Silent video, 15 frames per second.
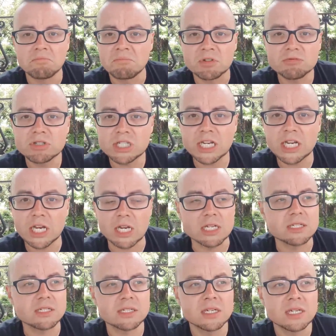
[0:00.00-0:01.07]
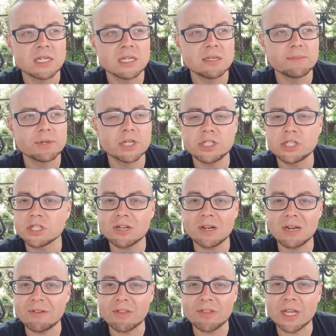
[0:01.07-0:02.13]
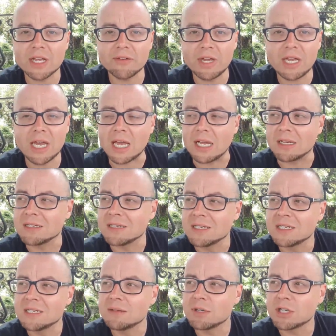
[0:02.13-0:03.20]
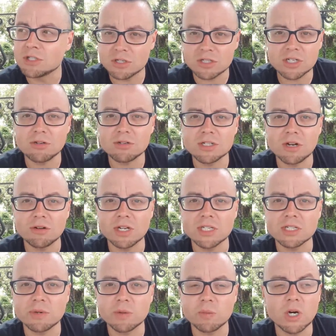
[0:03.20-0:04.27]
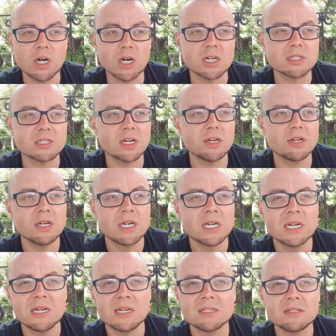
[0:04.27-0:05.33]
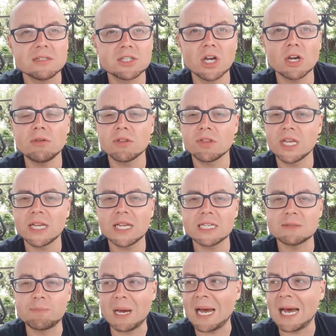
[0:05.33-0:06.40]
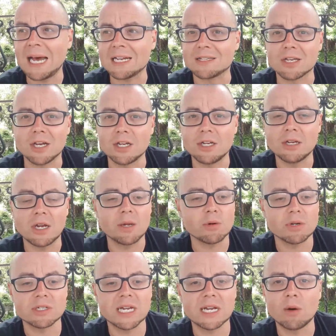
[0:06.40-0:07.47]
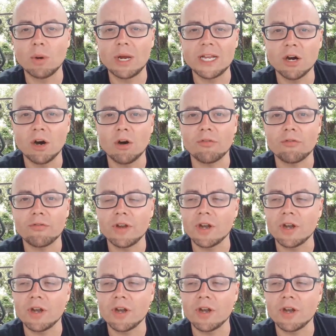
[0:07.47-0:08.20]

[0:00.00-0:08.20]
It's ridiculous, because you just don't even think of eating because you're so snowed under with work. So don't think it's bad that, you know, you want to take a week off.